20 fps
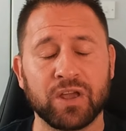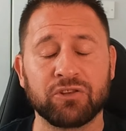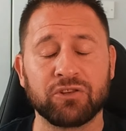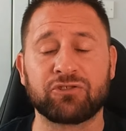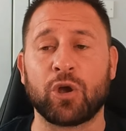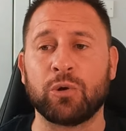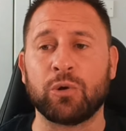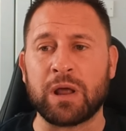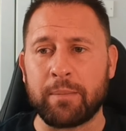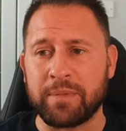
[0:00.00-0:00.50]

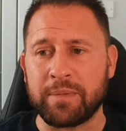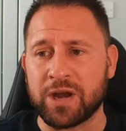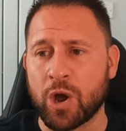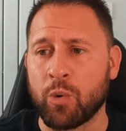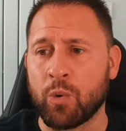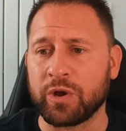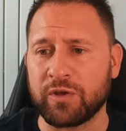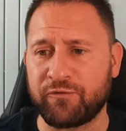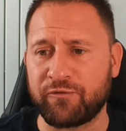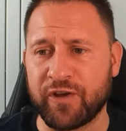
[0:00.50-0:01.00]
So let me
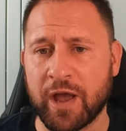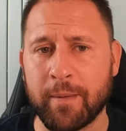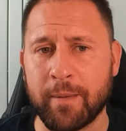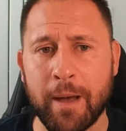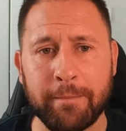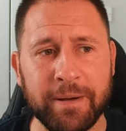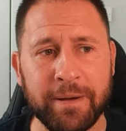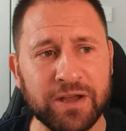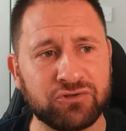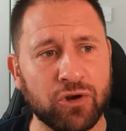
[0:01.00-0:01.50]
know what you think
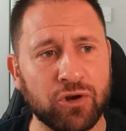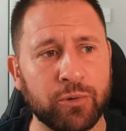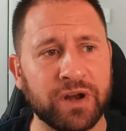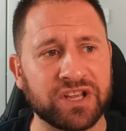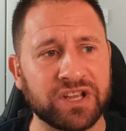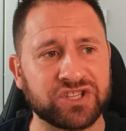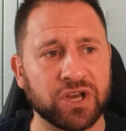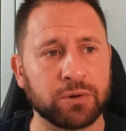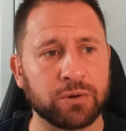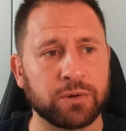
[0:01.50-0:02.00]
about Pedro
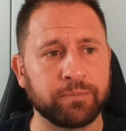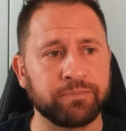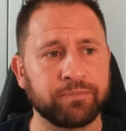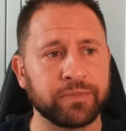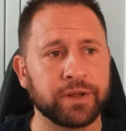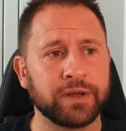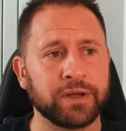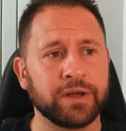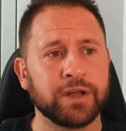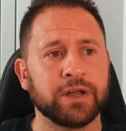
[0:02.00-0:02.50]
Neto.
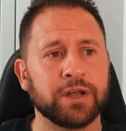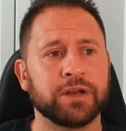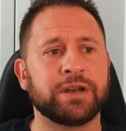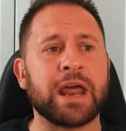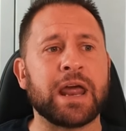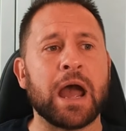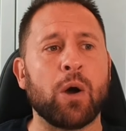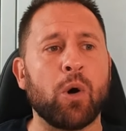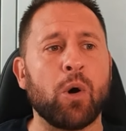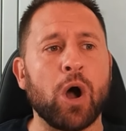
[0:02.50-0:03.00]

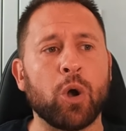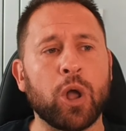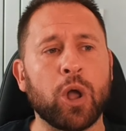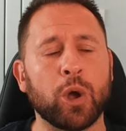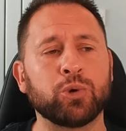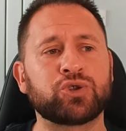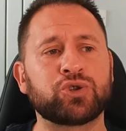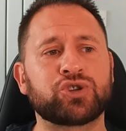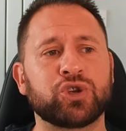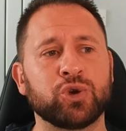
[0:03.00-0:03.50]
Now, I'll
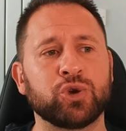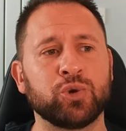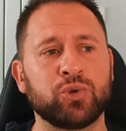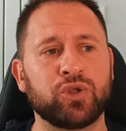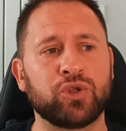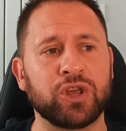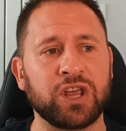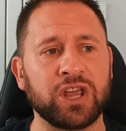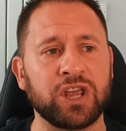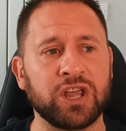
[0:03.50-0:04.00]
go to
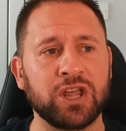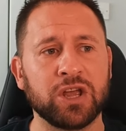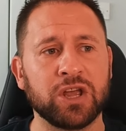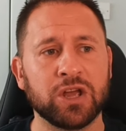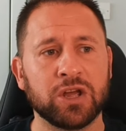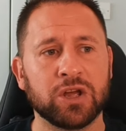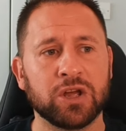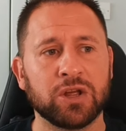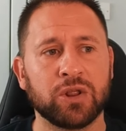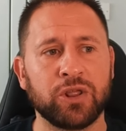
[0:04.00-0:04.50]
the
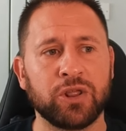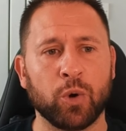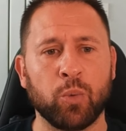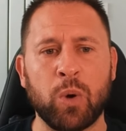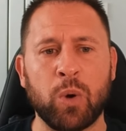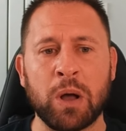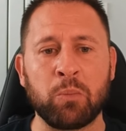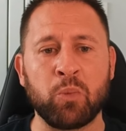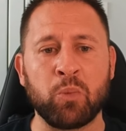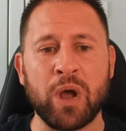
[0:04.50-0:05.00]

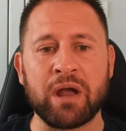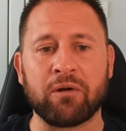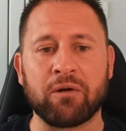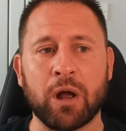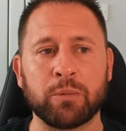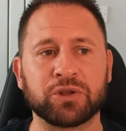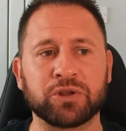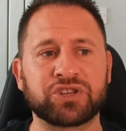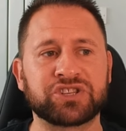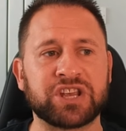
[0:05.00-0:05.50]
one where
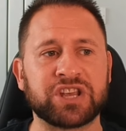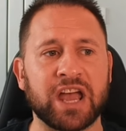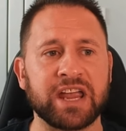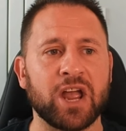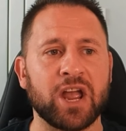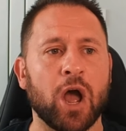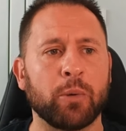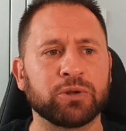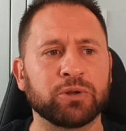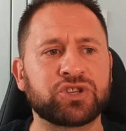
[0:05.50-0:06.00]
I would
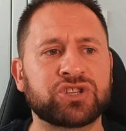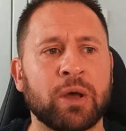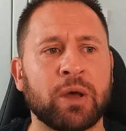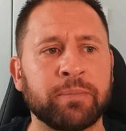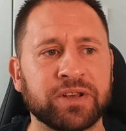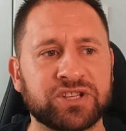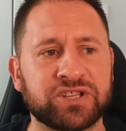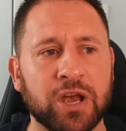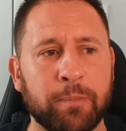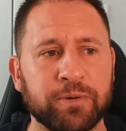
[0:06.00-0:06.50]
say, I would
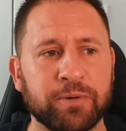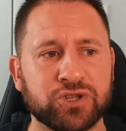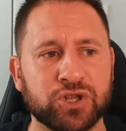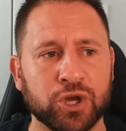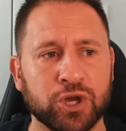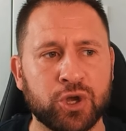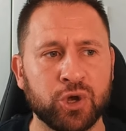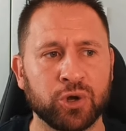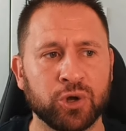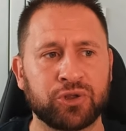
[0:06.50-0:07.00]
sum this up as
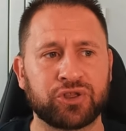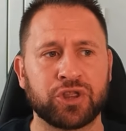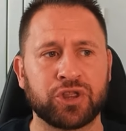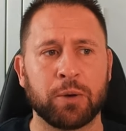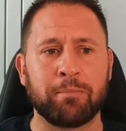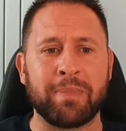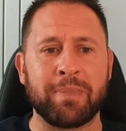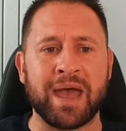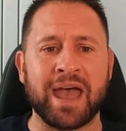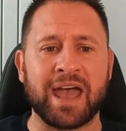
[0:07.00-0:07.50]
the good,
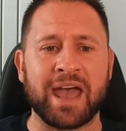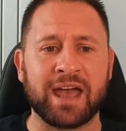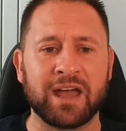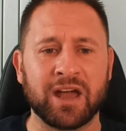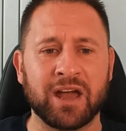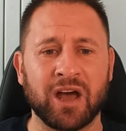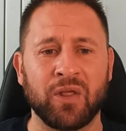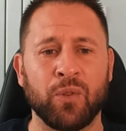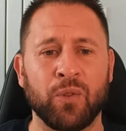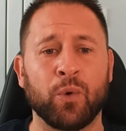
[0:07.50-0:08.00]
the meh,
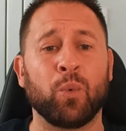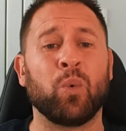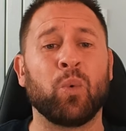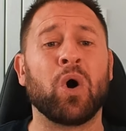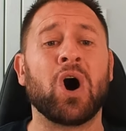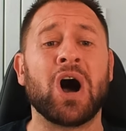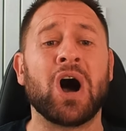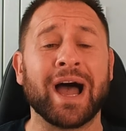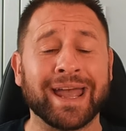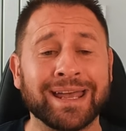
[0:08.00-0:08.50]
and the
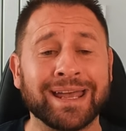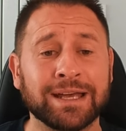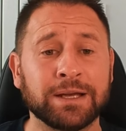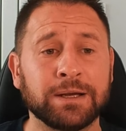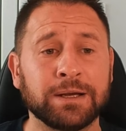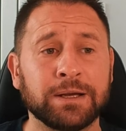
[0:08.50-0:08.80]
why.